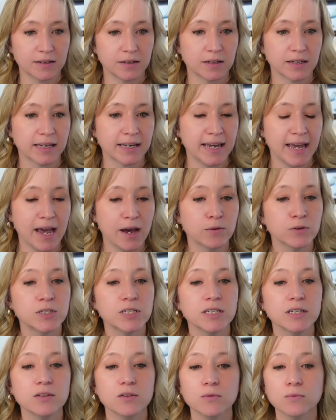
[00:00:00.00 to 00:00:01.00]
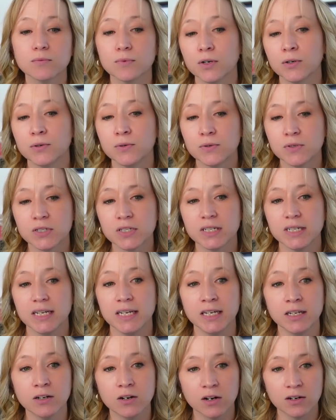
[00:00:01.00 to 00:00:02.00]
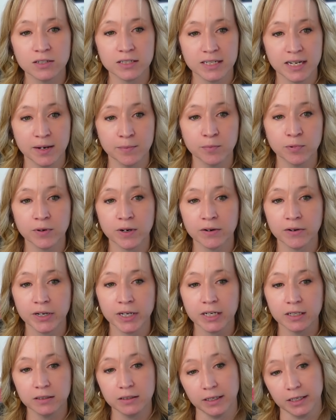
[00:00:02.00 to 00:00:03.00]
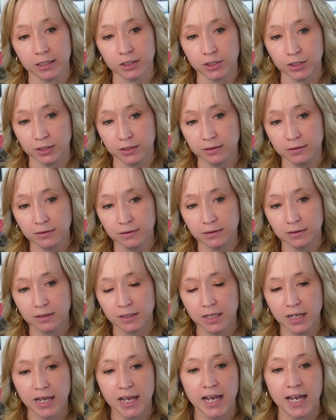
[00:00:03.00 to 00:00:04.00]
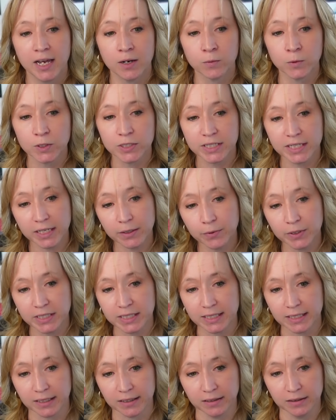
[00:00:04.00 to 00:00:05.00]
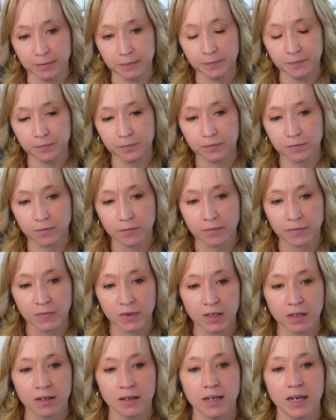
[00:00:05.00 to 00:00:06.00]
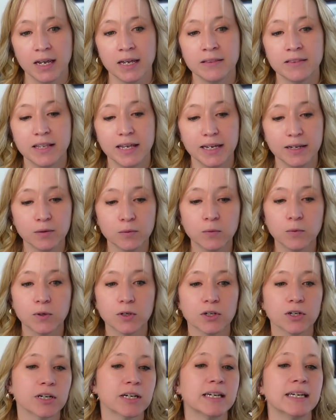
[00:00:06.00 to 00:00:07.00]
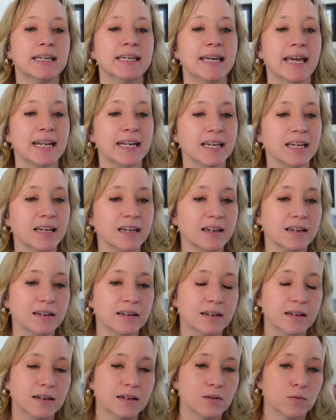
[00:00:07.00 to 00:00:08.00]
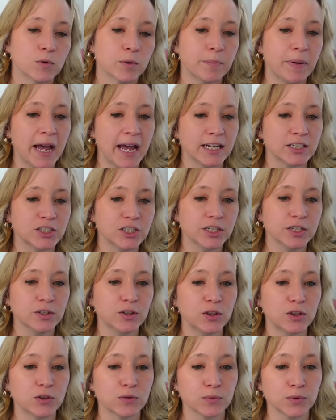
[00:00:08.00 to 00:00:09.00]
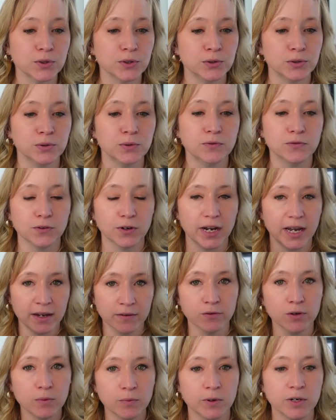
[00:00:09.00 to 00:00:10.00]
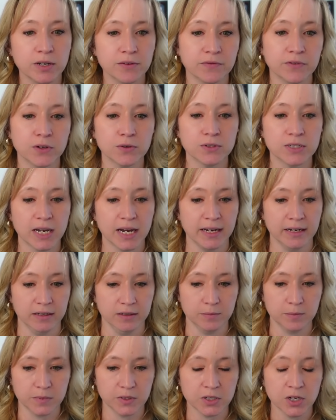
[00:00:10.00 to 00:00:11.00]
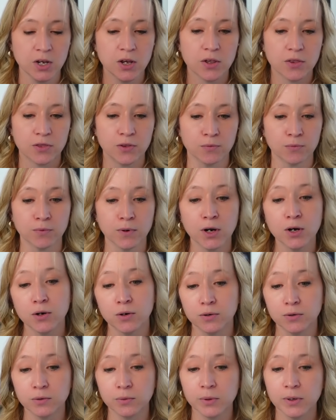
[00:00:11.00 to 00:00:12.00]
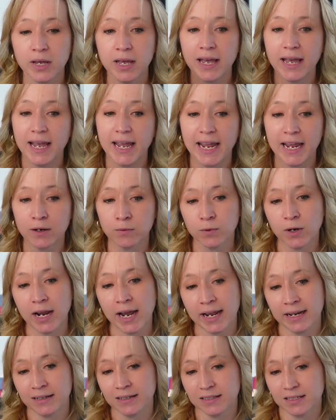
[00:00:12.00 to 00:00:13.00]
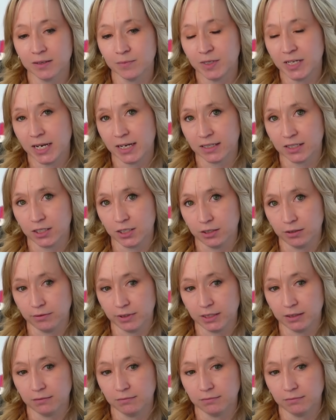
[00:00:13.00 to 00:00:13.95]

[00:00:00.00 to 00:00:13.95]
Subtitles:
counting the rows in our temporary collection and we're sequencing them. And then we're patching through for every one of those items, the row, and we're adding some text to it.